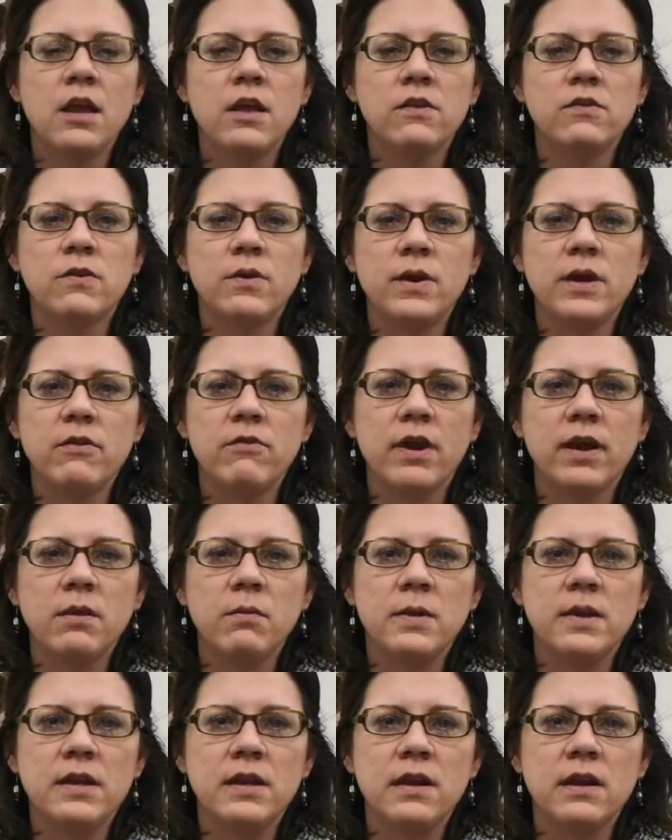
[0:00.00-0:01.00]
So he
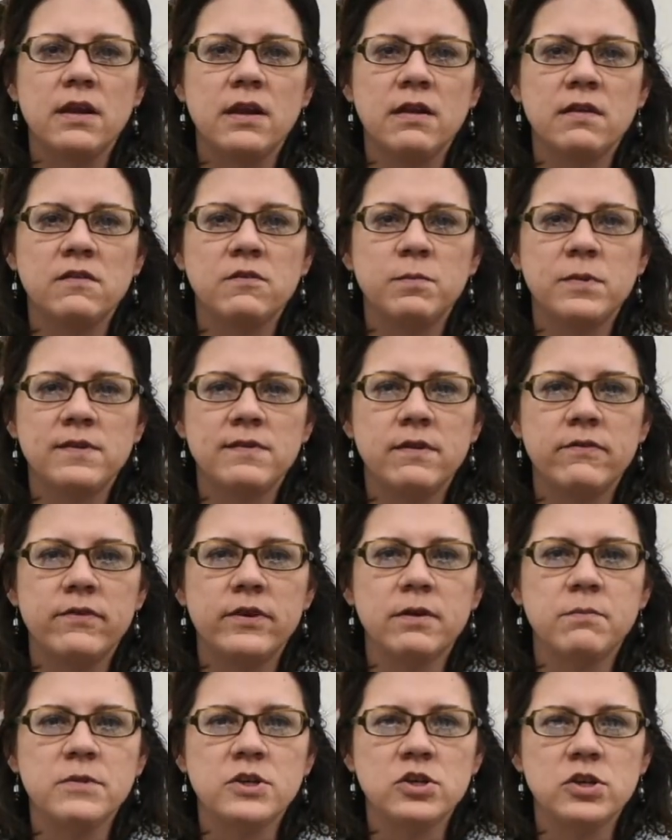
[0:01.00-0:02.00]
recommended a
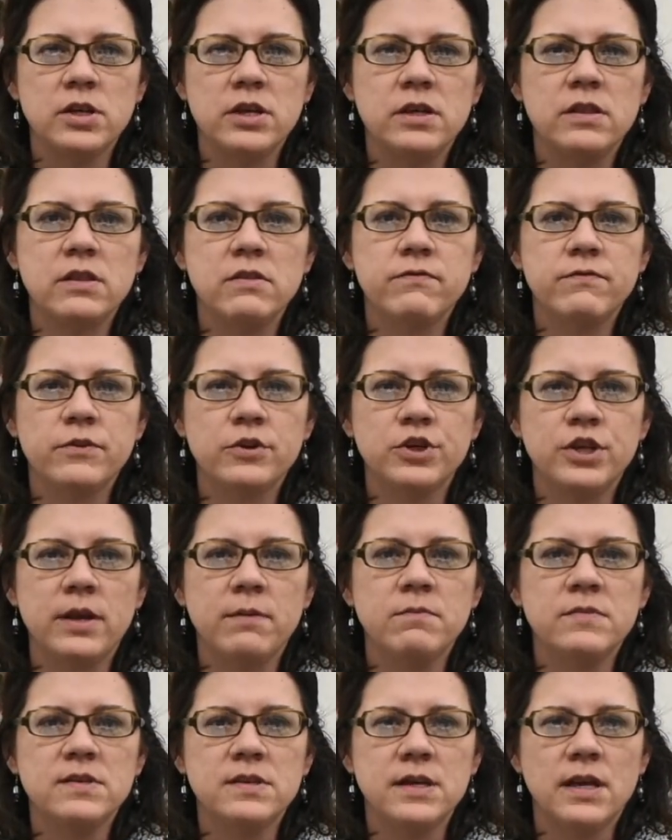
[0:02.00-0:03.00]
specific machine for
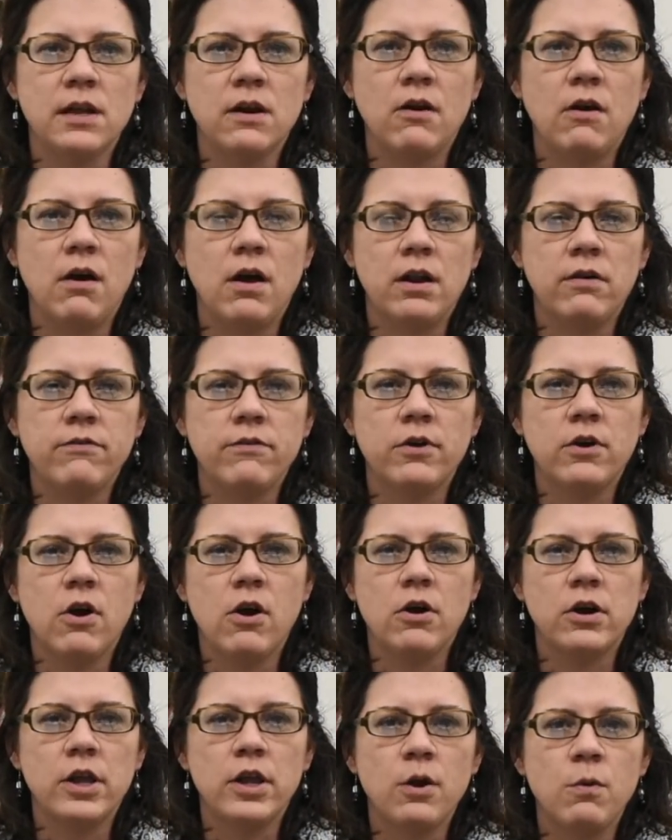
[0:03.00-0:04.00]
James to get on for
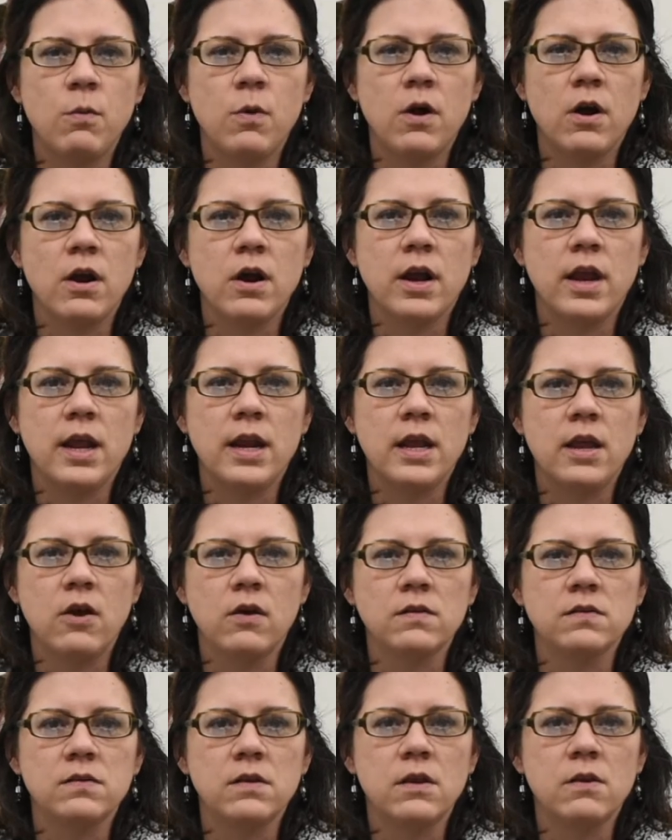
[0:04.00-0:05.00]
cardio work, and he
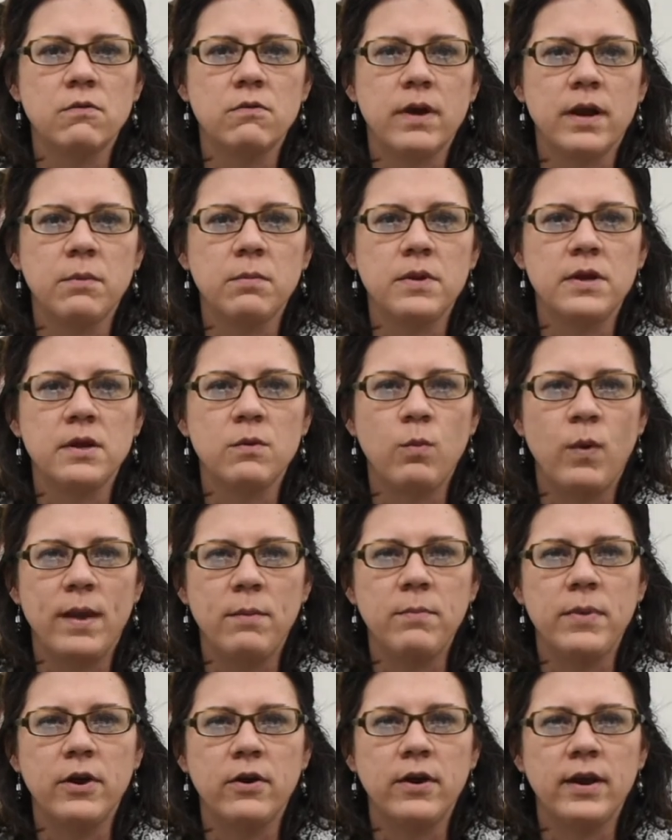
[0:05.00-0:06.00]
also recommended
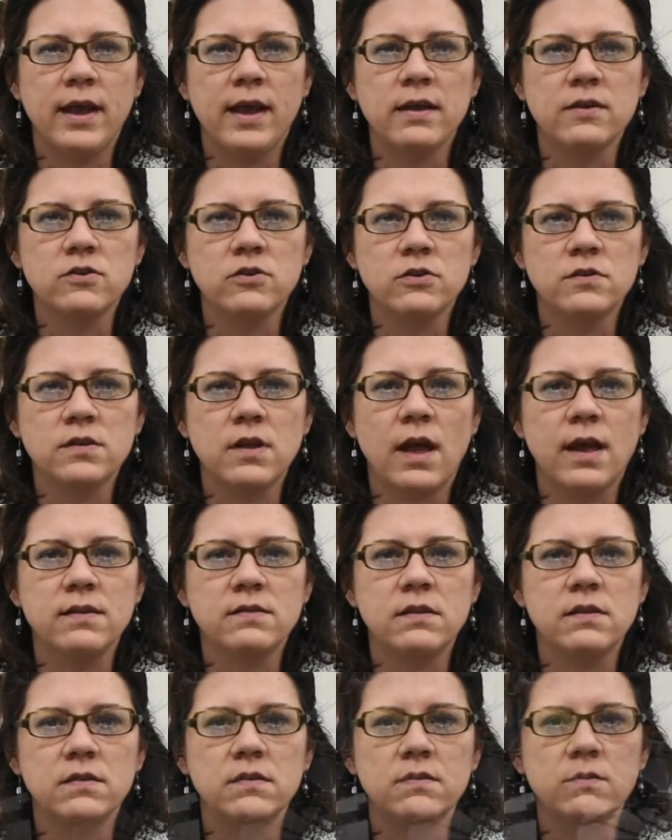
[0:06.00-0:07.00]
weight bearing
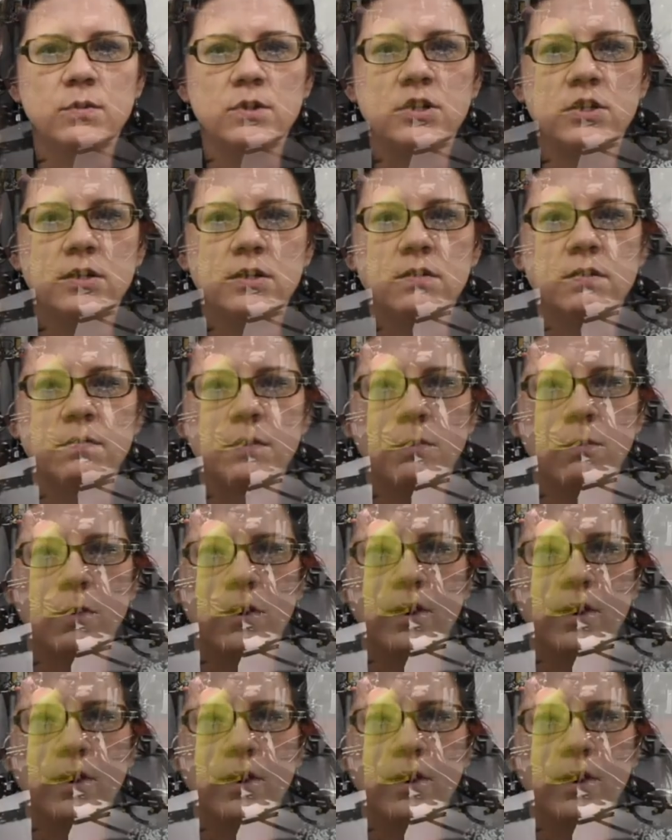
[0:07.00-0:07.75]
exercises, which he's been